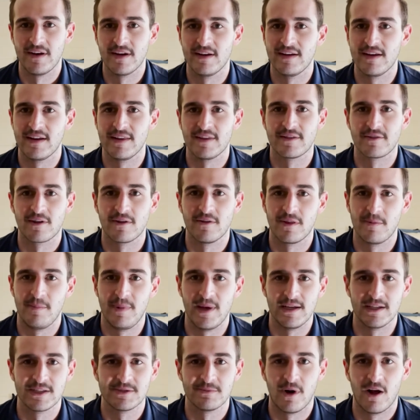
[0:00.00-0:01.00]
and, and throw the
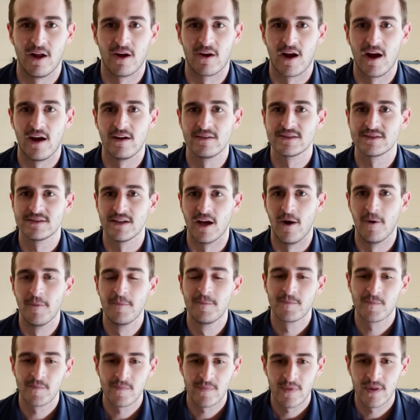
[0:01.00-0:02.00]
baseball around. So
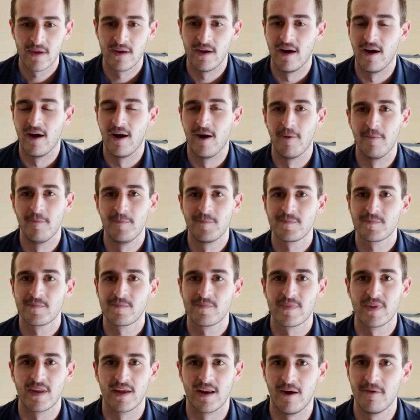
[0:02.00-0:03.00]
um,
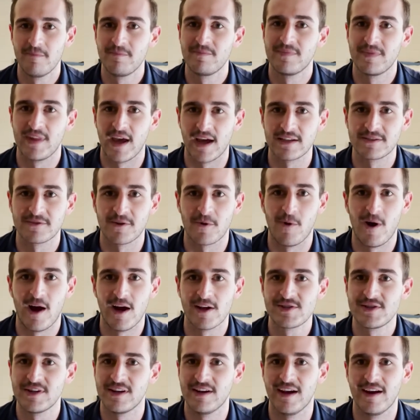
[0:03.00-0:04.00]
you know, thanks for
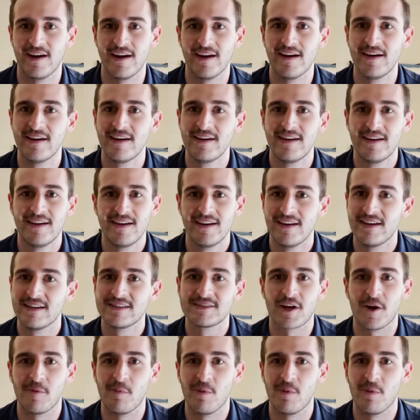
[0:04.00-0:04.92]
watching and let's go